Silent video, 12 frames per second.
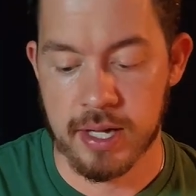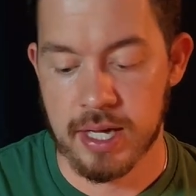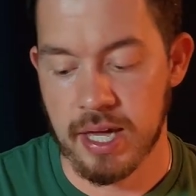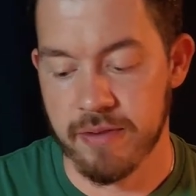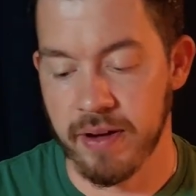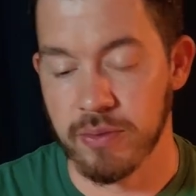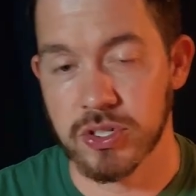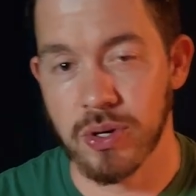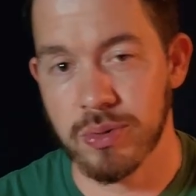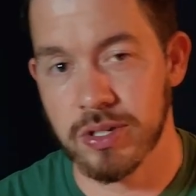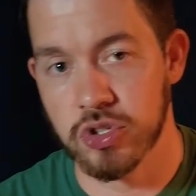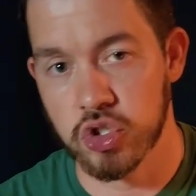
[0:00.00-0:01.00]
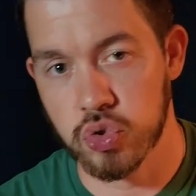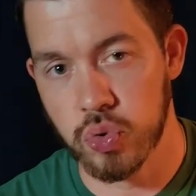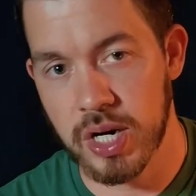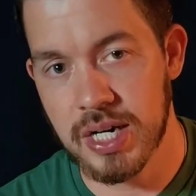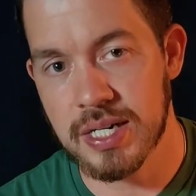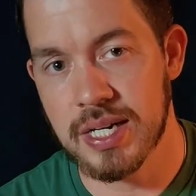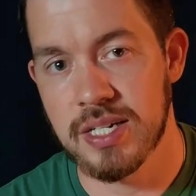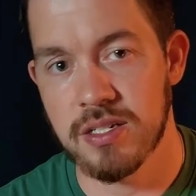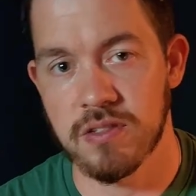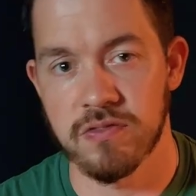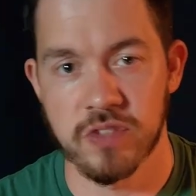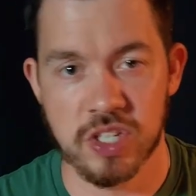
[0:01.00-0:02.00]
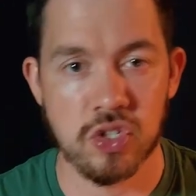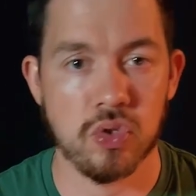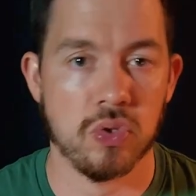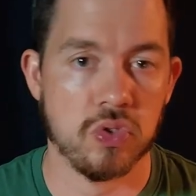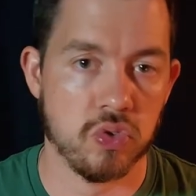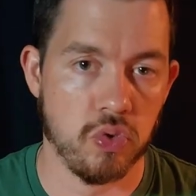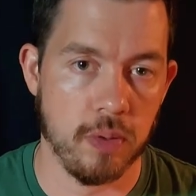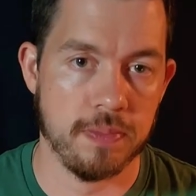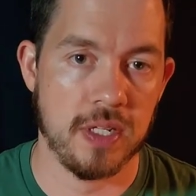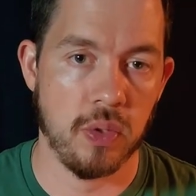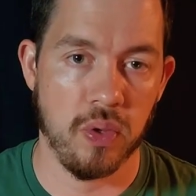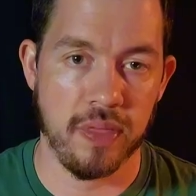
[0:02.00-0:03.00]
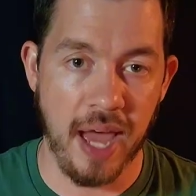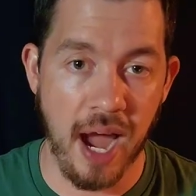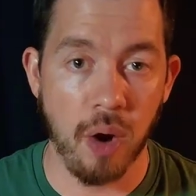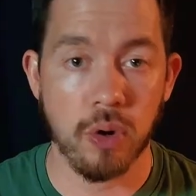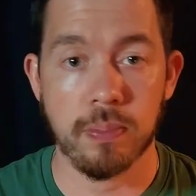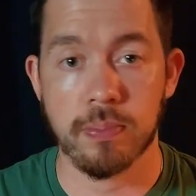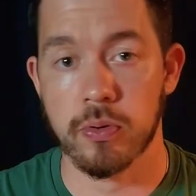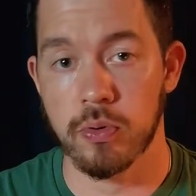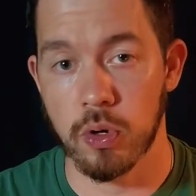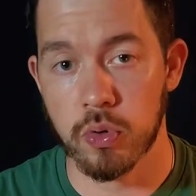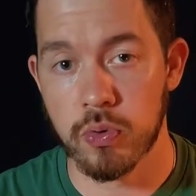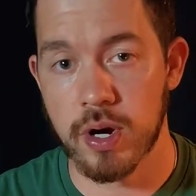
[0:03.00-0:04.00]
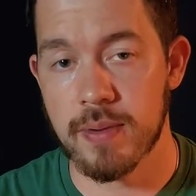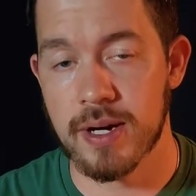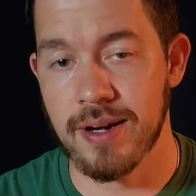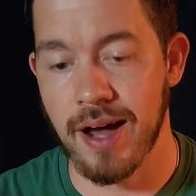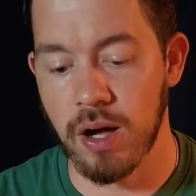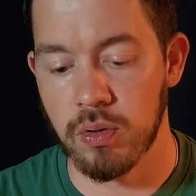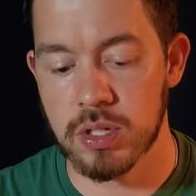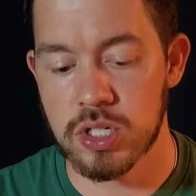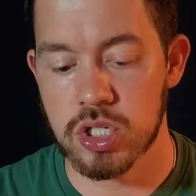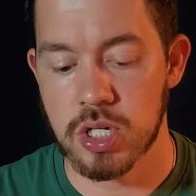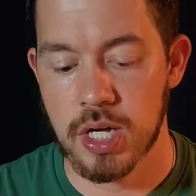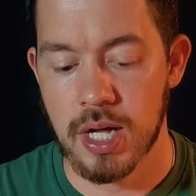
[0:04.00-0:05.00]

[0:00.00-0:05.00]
If I was going straight into visual scripting without programming knowledge,